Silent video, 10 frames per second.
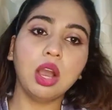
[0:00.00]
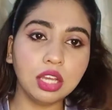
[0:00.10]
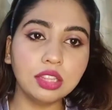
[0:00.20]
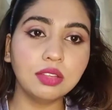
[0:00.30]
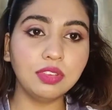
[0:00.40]

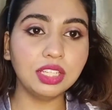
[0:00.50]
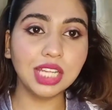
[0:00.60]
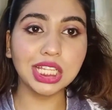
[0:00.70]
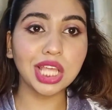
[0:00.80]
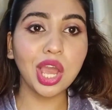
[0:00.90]
in the
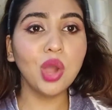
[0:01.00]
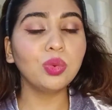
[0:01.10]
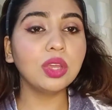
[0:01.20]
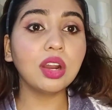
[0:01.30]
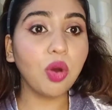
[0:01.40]
weekdays
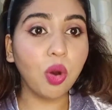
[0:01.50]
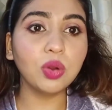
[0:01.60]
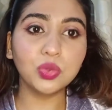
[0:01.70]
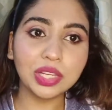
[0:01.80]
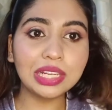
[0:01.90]
we are all
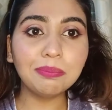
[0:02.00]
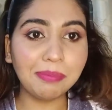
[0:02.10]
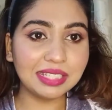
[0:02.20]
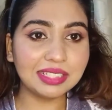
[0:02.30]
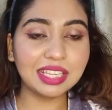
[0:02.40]
really
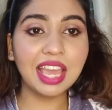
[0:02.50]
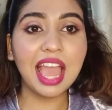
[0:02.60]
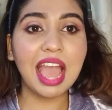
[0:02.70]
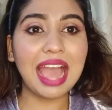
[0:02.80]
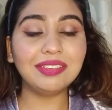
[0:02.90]
busy
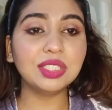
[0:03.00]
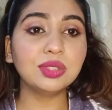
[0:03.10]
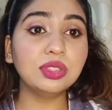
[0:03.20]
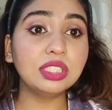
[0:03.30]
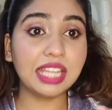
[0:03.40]
and we
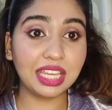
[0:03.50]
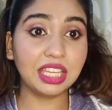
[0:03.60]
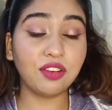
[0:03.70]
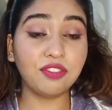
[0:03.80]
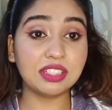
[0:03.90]
don't take
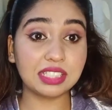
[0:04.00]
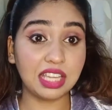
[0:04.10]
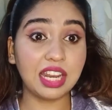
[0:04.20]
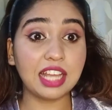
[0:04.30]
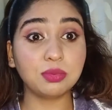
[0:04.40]
care of our skin
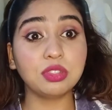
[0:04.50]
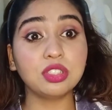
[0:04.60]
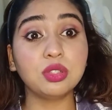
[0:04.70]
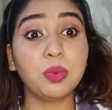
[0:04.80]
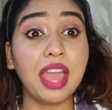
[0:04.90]
as
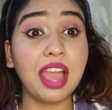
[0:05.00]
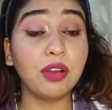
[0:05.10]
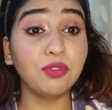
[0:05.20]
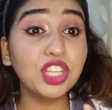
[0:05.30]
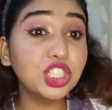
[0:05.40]
much
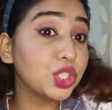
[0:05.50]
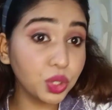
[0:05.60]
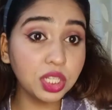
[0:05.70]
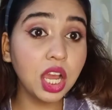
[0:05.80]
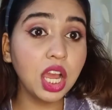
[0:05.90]
we
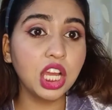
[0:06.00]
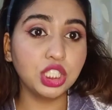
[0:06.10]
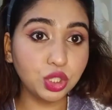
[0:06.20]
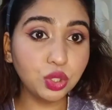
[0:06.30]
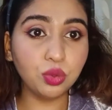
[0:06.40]
should
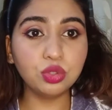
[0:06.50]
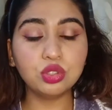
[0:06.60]
do.